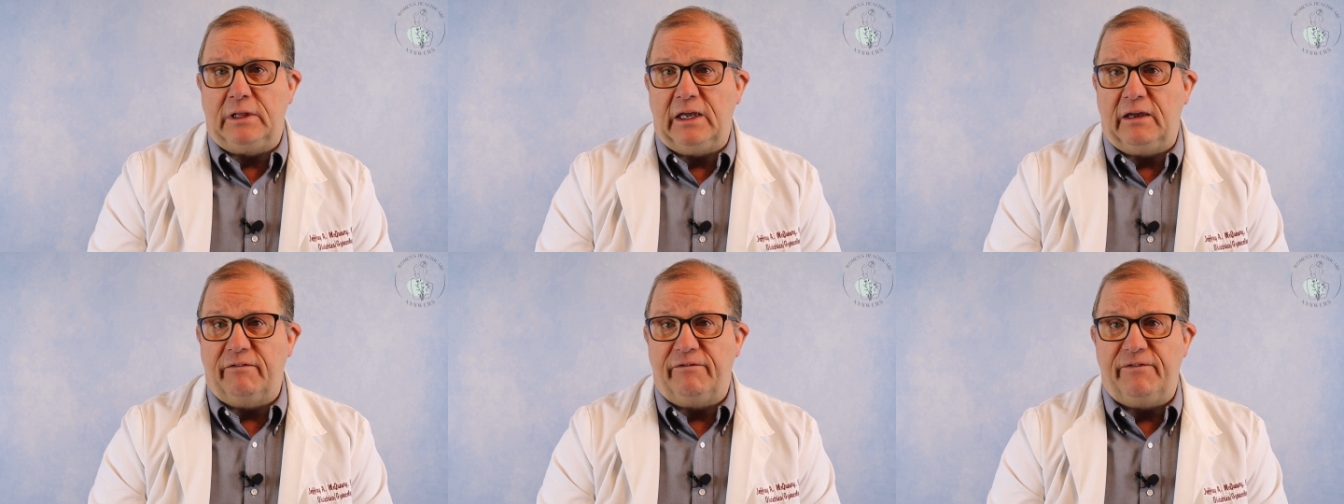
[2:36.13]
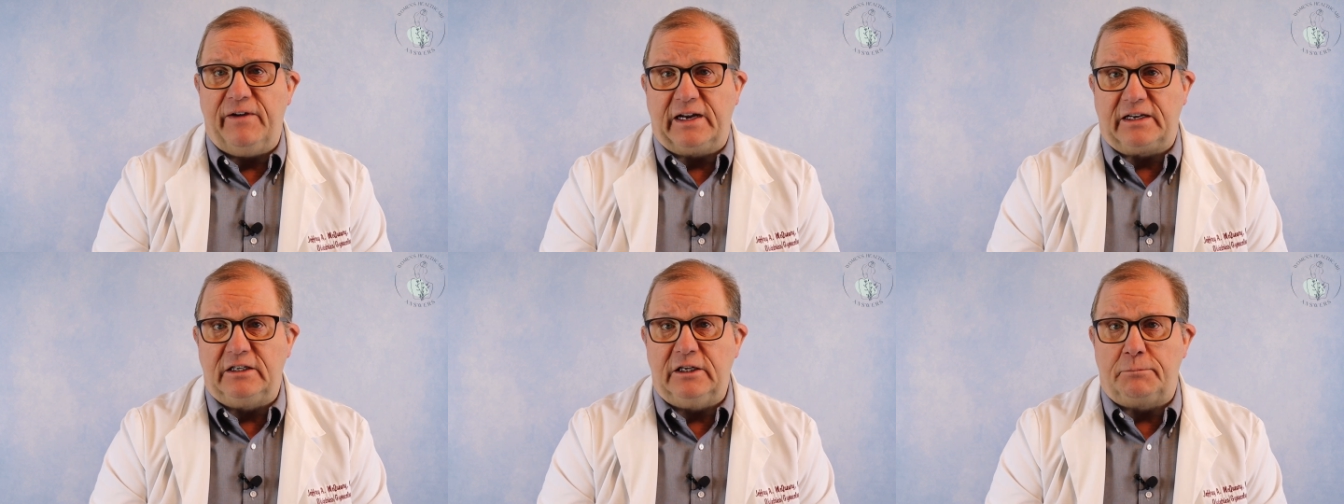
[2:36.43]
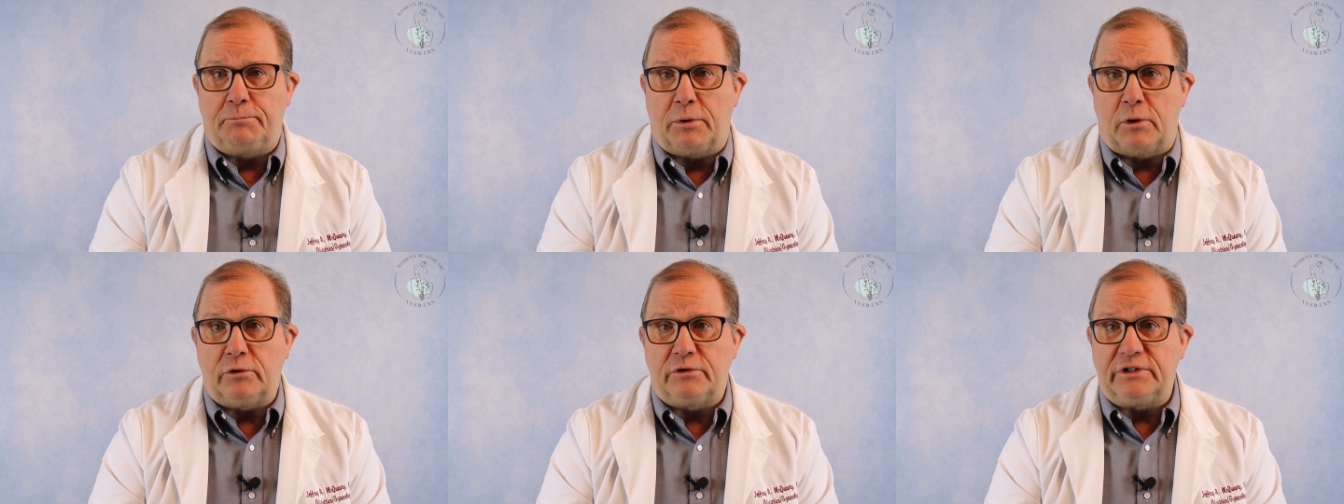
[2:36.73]
the
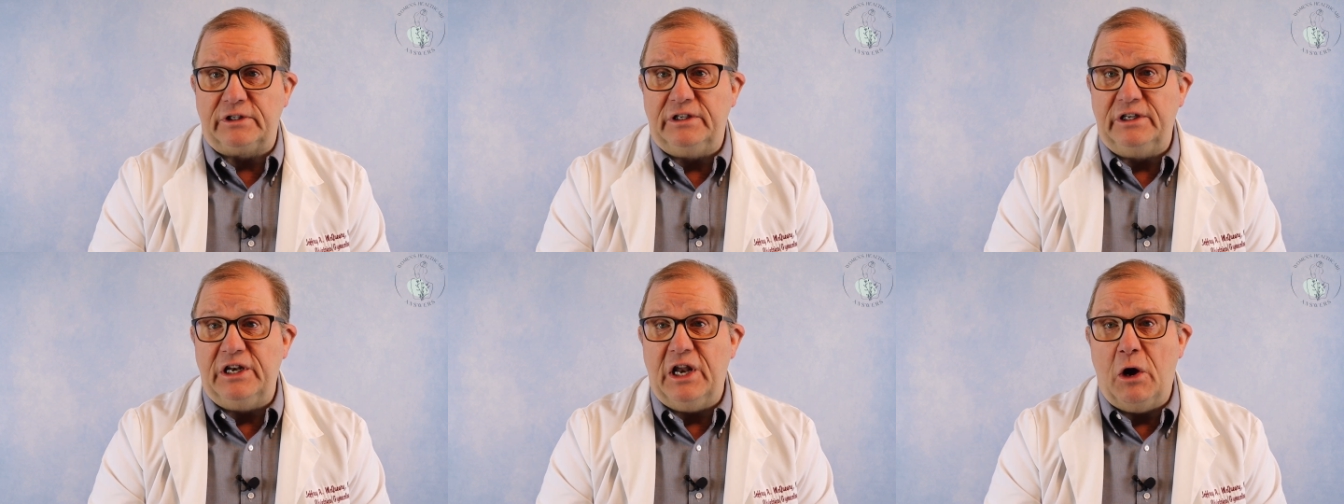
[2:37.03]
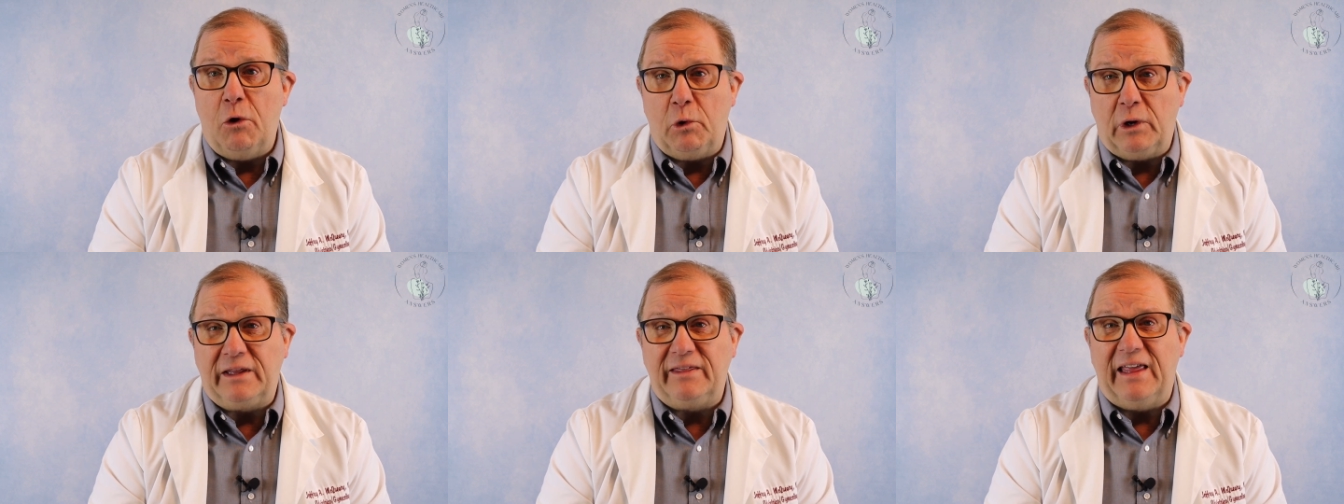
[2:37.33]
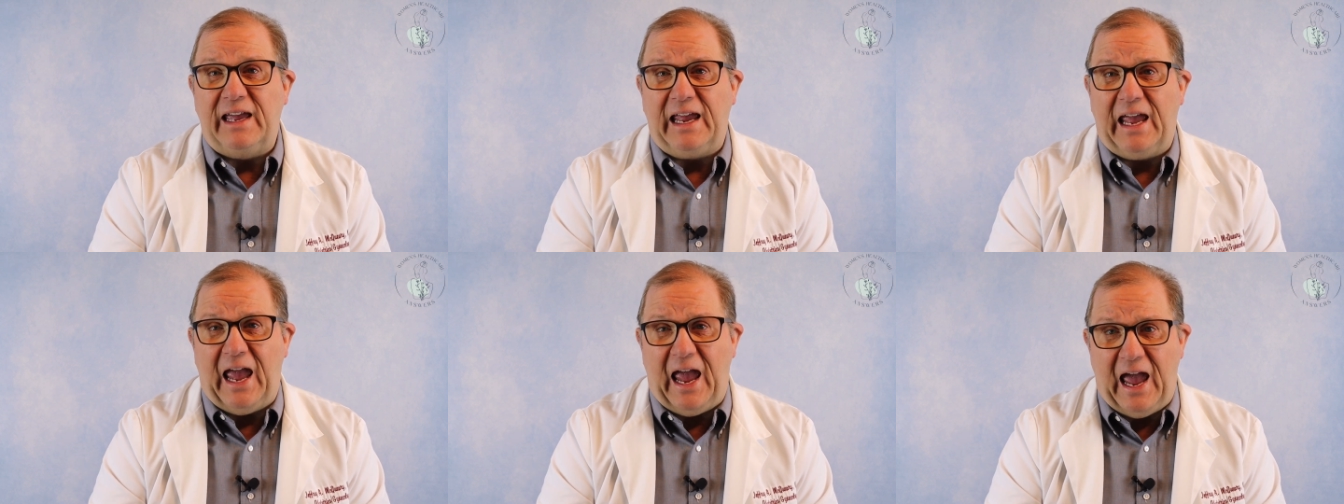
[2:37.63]
affected person knowing
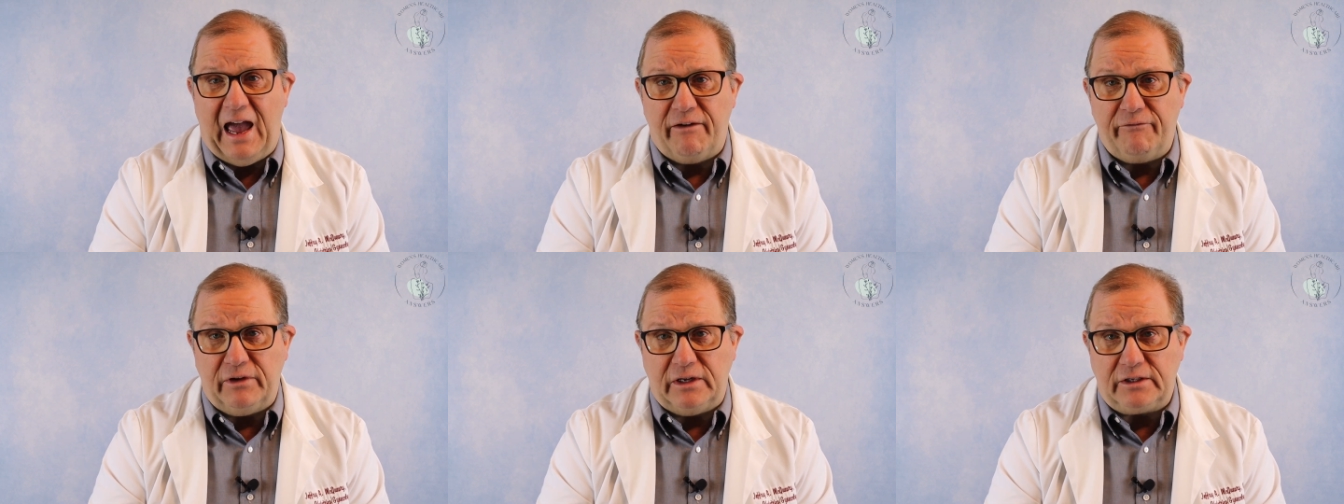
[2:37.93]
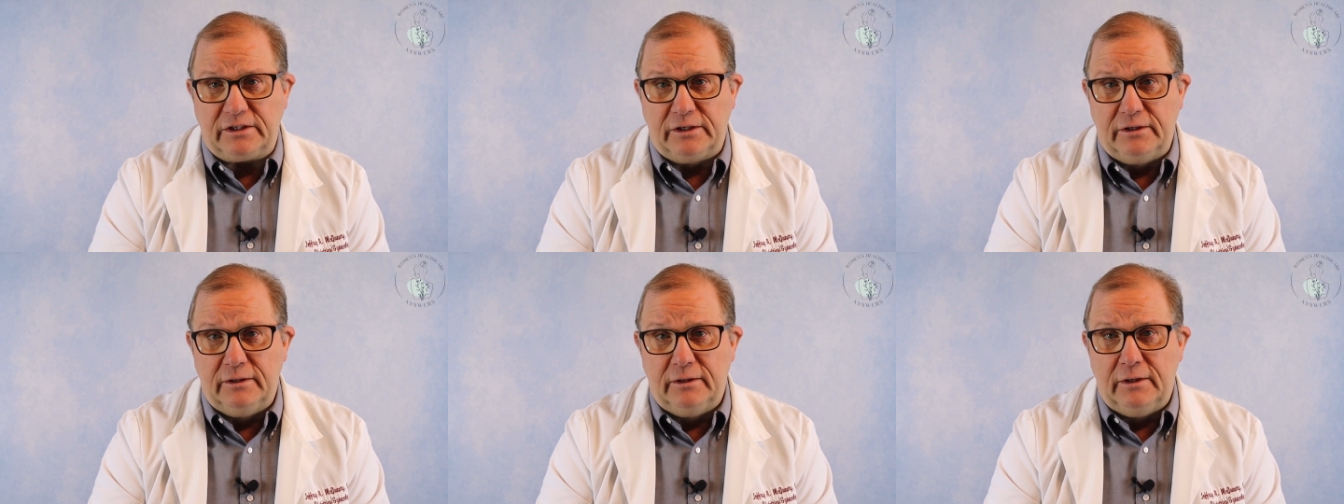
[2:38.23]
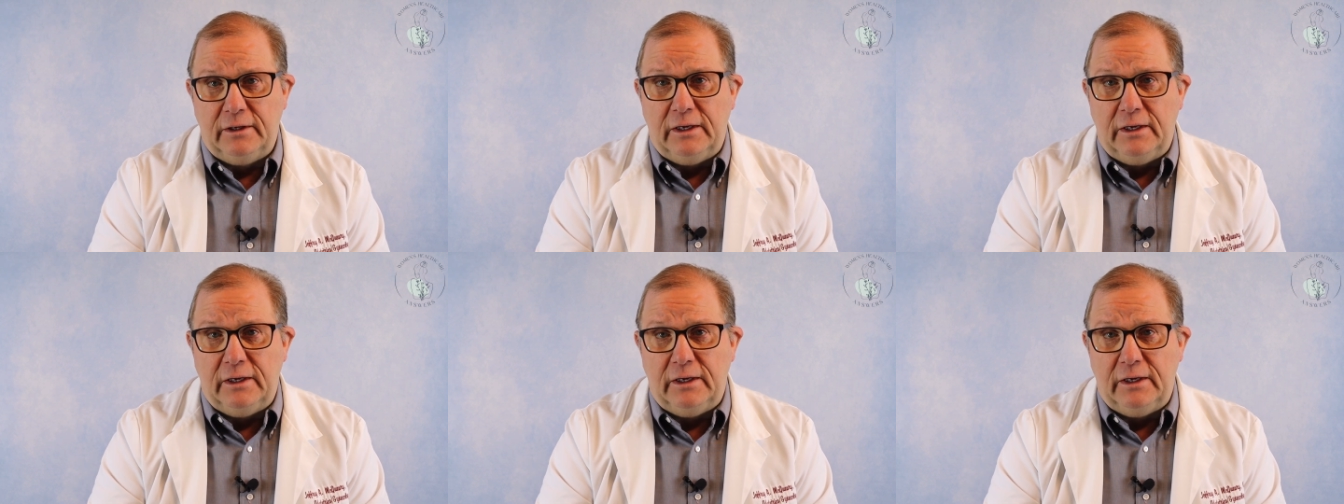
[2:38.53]
they have it